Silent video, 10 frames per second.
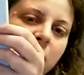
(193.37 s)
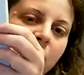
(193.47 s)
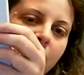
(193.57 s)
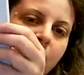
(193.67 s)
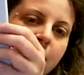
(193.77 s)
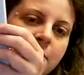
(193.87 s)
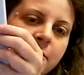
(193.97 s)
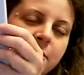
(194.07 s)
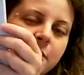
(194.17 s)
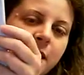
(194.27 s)
You have
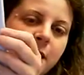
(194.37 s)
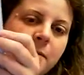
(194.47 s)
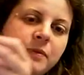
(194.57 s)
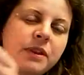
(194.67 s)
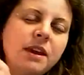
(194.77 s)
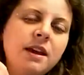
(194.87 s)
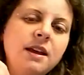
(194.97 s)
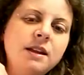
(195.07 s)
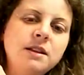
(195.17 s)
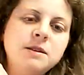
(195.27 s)

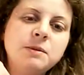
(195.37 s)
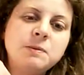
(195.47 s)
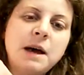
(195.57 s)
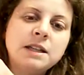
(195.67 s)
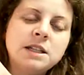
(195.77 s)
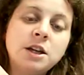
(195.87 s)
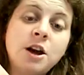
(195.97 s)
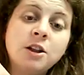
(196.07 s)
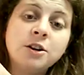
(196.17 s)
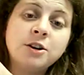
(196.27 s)
spots to
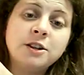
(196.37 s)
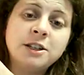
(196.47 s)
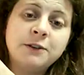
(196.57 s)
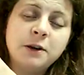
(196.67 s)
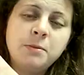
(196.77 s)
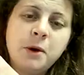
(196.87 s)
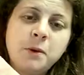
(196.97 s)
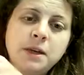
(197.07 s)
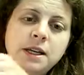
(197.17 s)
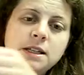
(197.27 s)
color the different
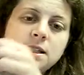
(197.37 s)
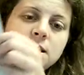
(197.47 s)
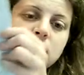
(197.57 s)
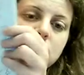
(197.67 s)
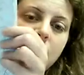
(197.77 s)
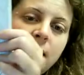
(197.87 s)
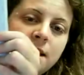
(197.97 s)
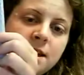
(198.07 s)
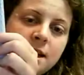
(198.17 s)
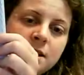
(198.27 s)
ponies, and
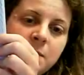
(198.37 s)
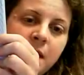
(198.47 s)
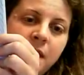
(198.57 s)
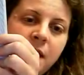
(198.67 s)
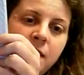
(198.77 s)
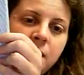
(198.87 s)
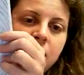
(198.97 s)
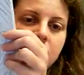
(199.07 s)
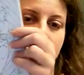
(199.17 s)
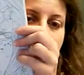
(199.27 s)
it tells about them,
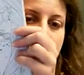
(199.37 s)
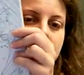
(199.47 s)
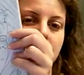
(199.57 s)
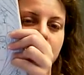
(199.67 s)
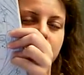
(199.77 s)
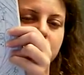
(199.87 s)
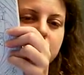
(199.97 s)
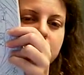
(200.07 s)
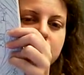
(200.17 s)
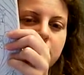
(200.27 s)
and then it's kind of
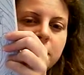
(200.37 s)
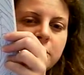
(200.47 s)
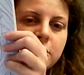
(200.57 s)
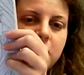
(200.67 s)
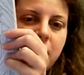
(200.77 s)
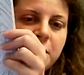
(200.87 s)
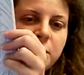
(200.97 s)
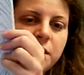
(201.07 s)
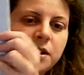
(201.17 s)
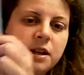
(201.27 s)
a little chapter
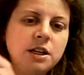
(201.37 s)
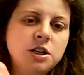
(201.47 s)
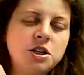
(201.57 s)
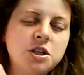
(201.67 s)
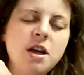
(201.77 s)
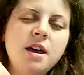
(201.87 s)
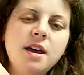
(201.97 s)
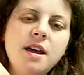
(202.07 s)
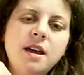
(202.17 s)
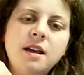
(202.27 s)
book-ish.
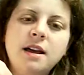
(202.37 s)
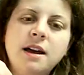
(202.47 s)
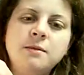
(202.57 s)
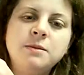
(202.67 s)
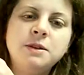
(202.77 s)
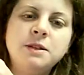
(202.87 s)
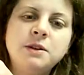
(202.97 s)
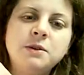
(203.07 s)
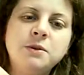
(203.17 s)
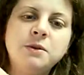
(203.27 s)

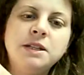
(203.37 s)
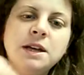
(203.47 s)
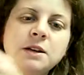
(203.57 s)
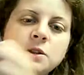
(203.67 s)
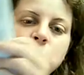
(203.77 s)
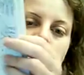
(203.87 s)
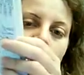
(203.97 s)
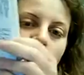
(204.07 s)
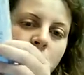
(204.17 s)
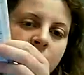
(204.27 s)
So it tells a
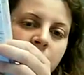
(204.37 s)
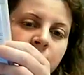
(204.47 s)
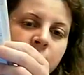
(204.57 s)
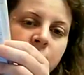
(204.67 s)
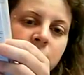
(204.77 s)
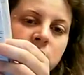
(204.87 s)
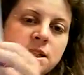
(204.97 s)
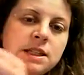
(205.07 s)
story for each of the